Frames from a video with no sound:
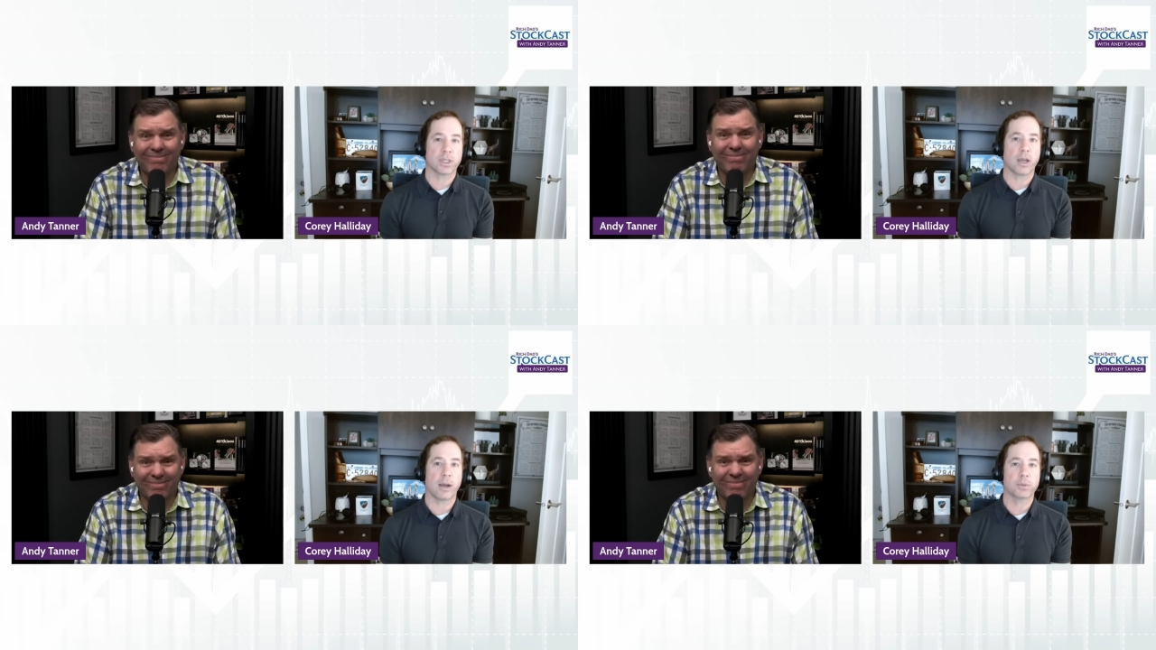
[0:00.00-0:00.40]

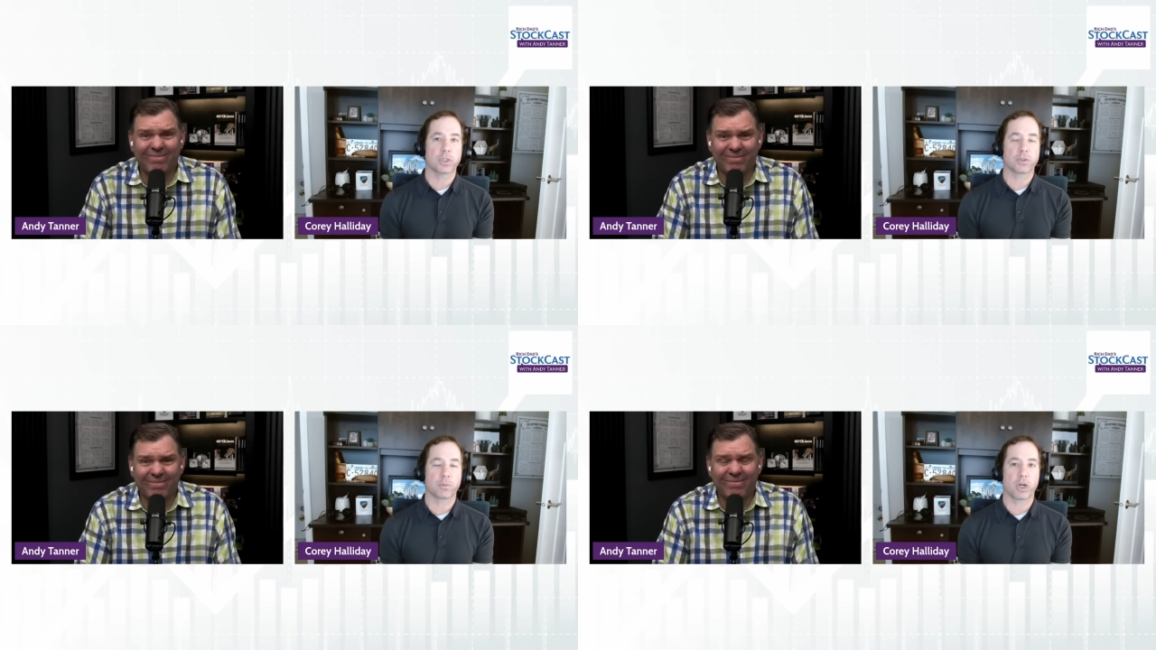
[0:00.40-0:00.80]
Speaker 1: the
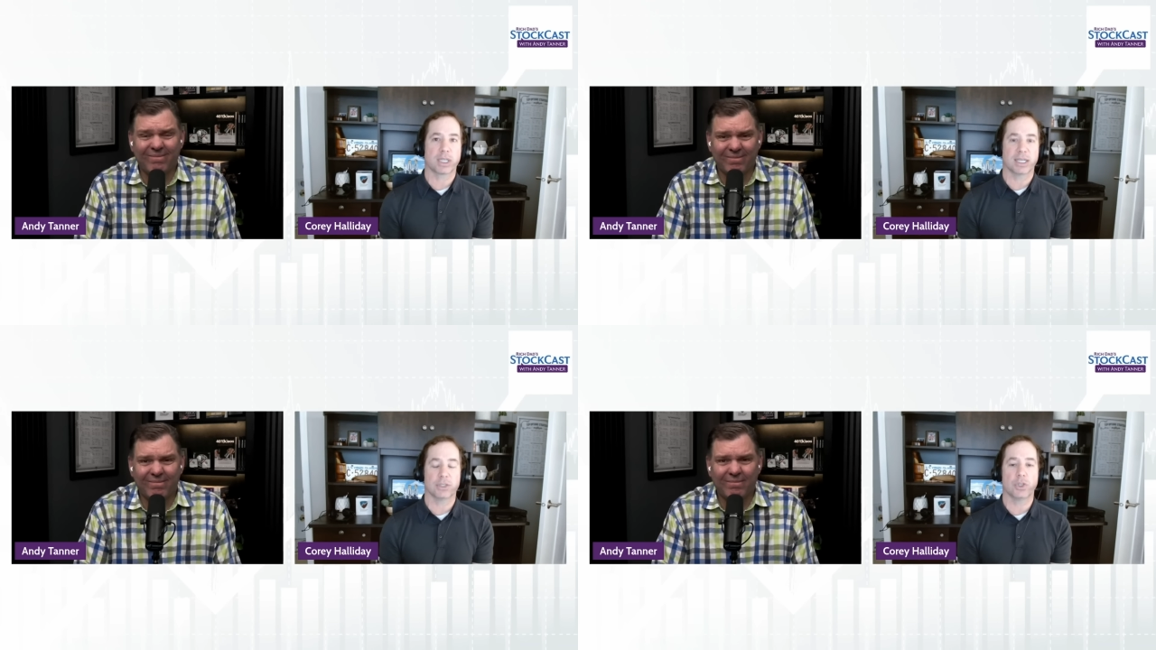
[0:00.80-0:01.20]
options
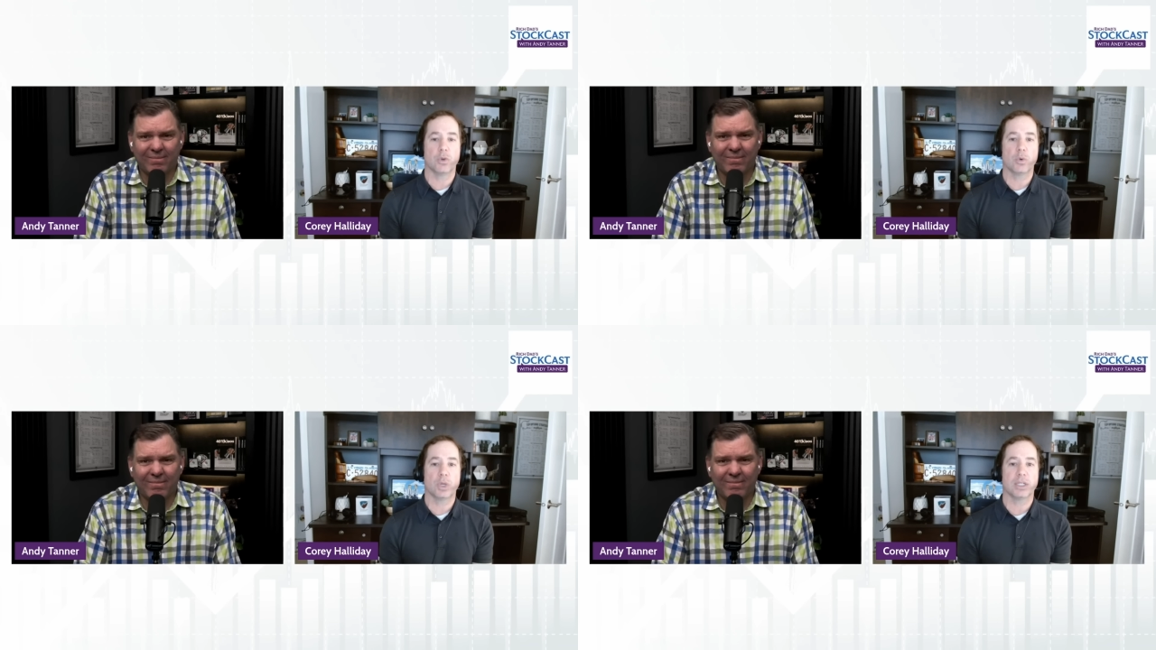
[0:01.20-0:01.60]
market is
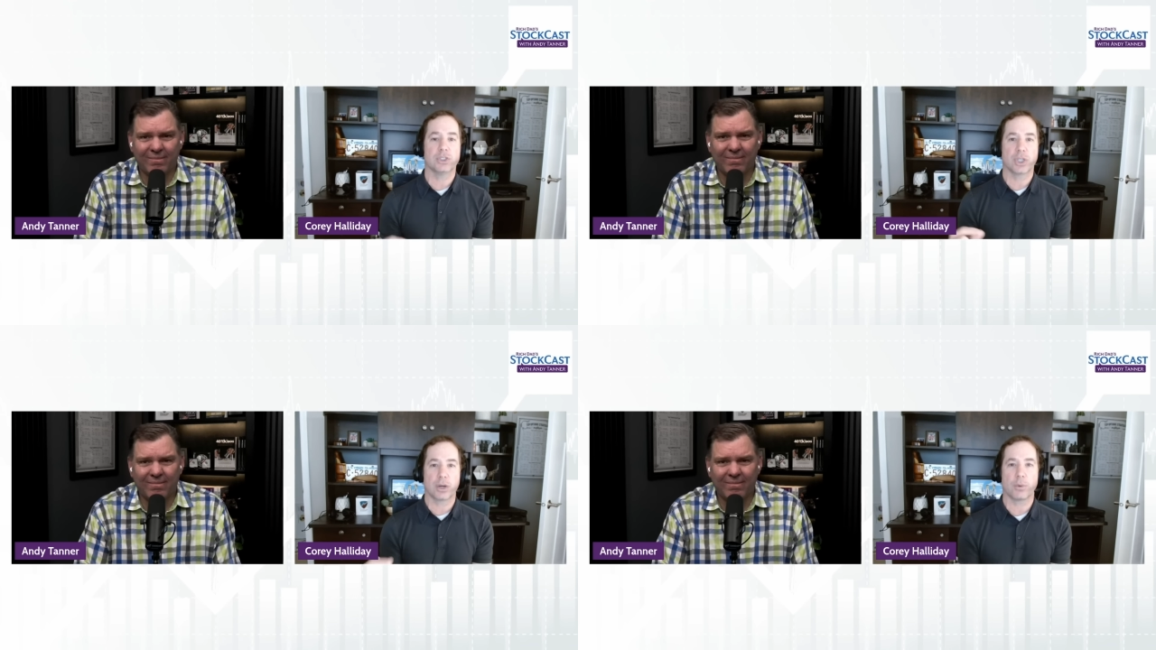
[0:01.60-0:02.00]
you can
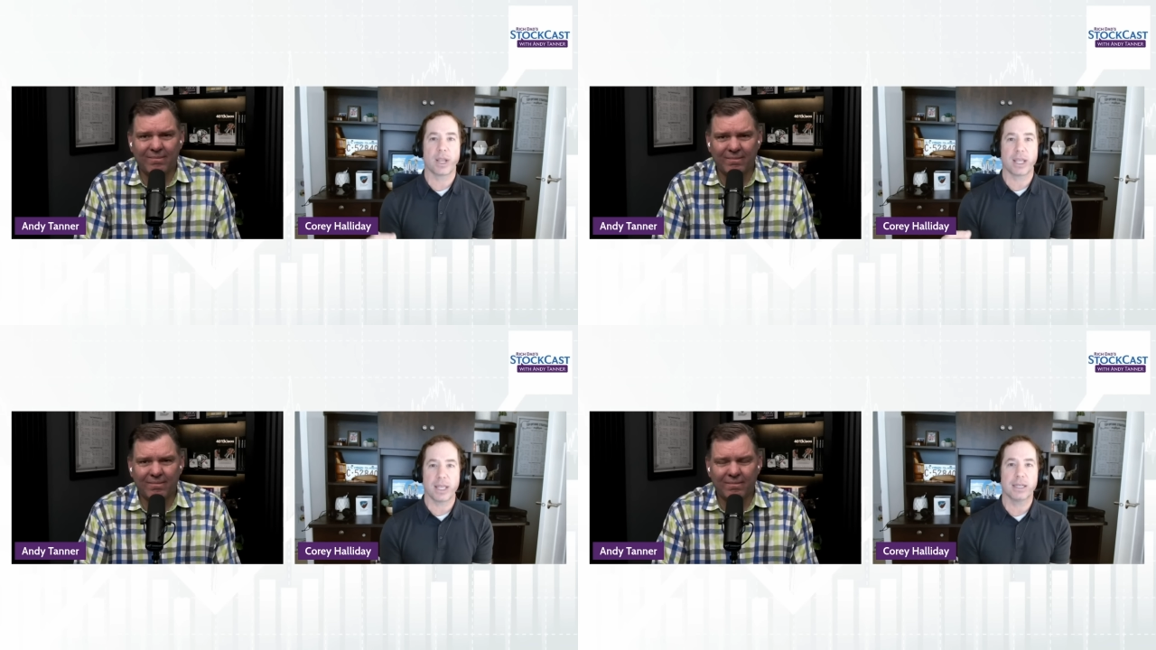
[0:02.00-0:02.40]

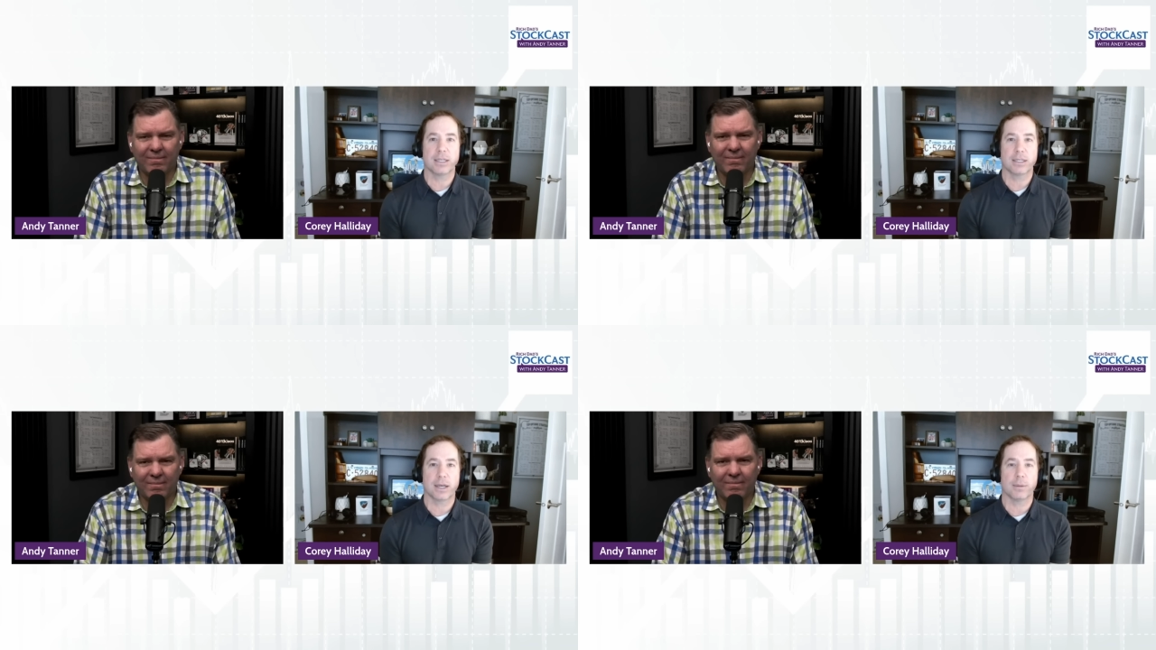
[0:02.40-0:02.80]
generate
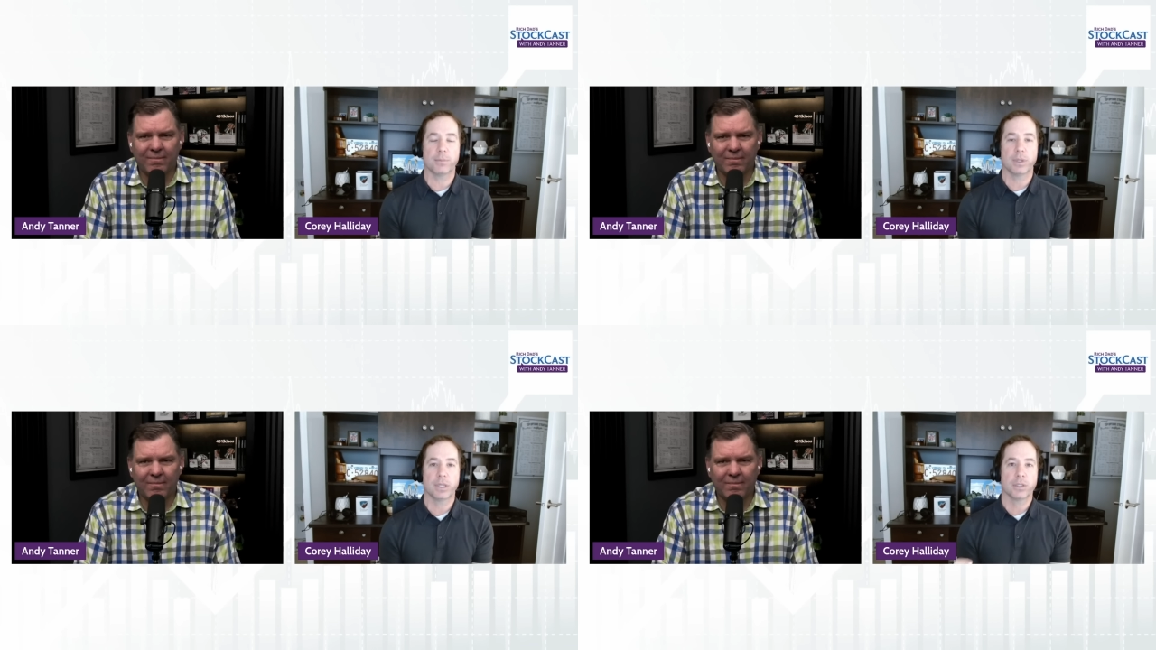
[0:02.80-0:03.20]
income